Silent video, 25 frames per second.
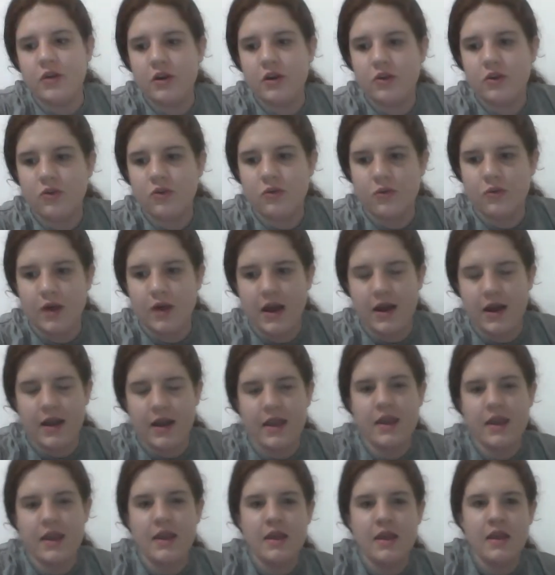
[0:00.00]

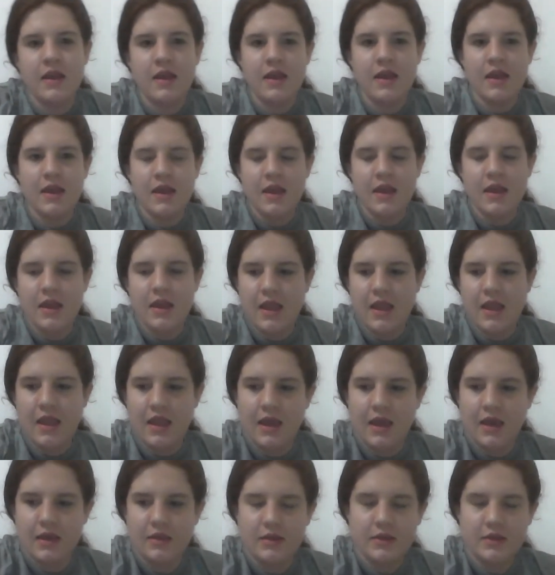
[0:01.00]
kwai,
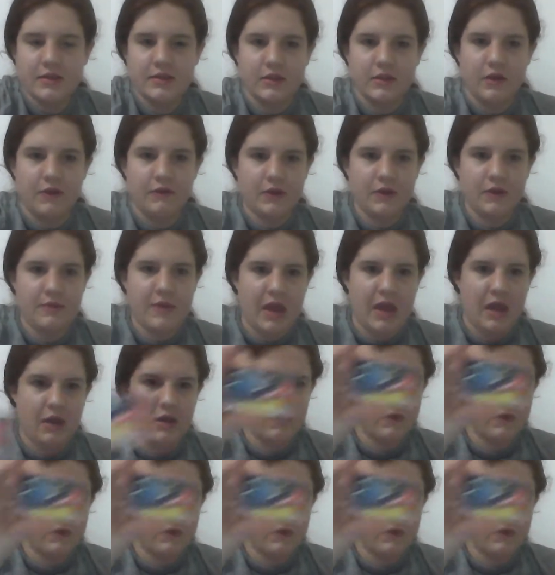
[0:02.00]
and this lovely pack